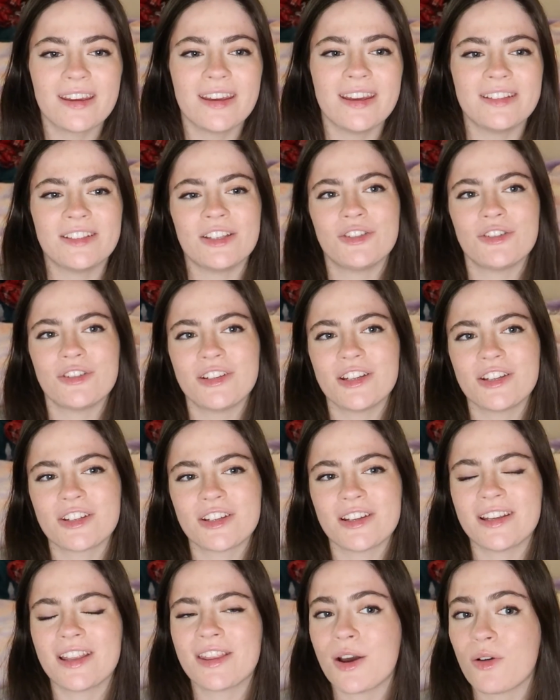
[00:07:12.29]
it's a
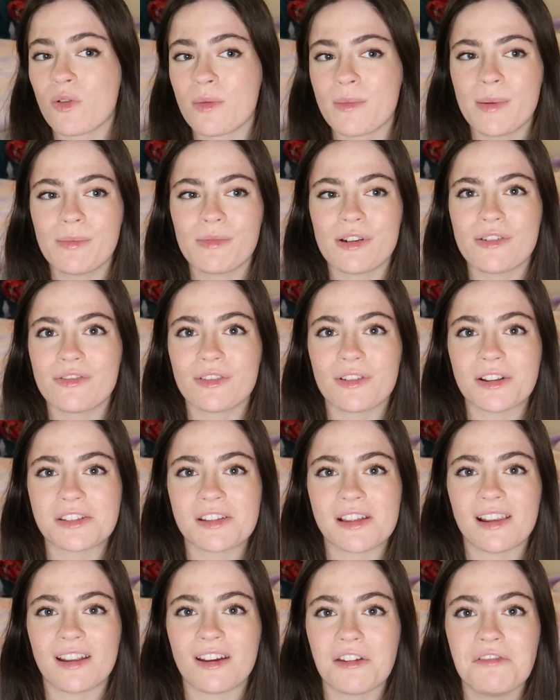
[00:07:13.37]
tradition and they'll remember it for the rest of
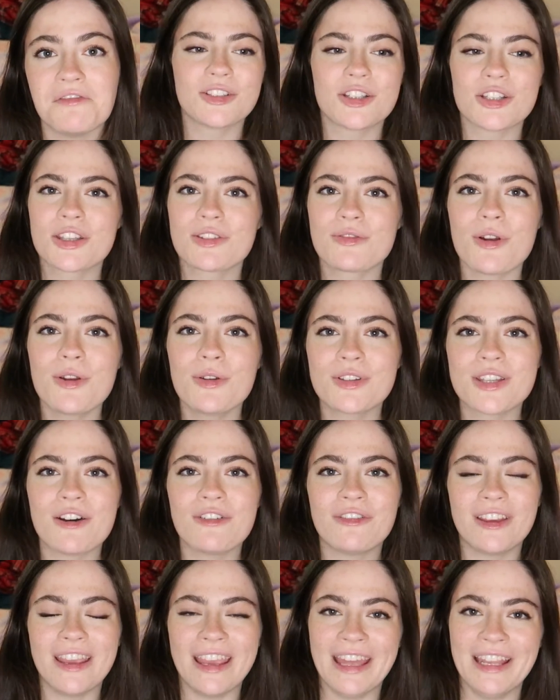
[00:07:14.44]
their lives. Just throw
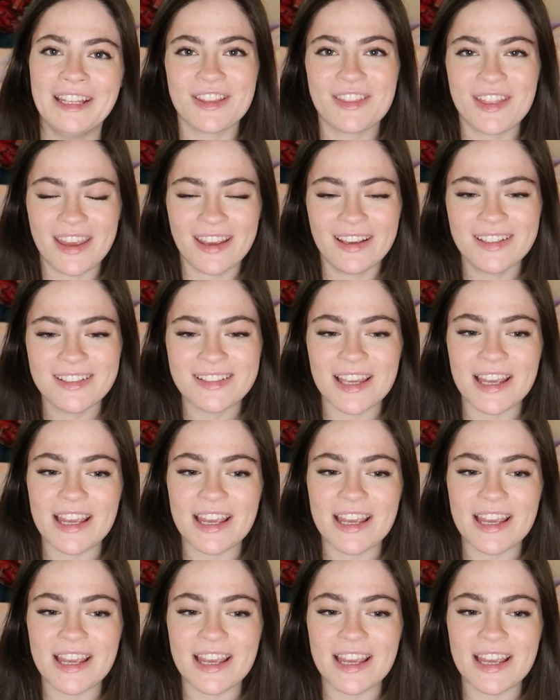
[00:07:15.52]
yourself into things.